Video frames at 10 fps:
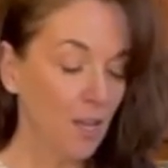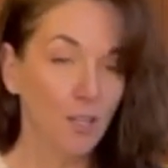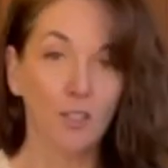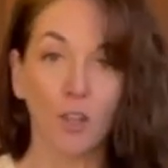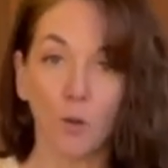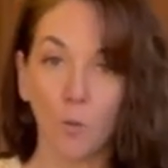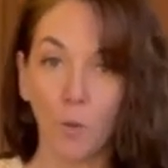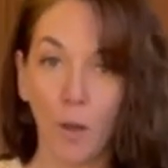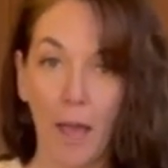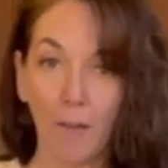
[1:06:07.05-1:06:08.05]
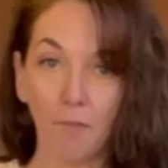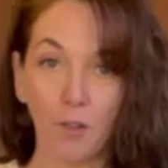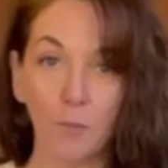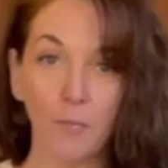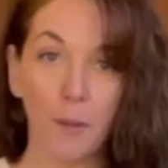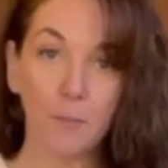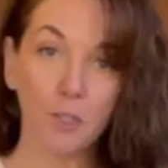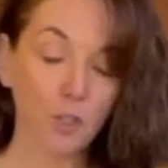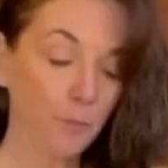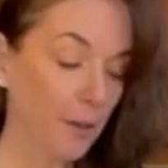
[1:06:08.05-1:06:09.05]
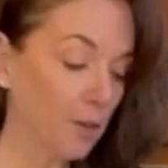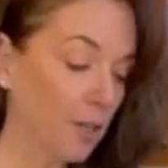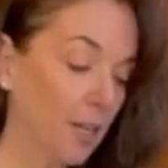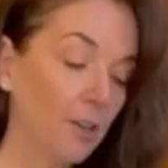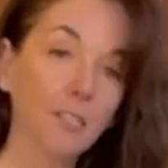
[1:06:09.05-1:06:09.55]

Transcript: So we have room temperature butter here.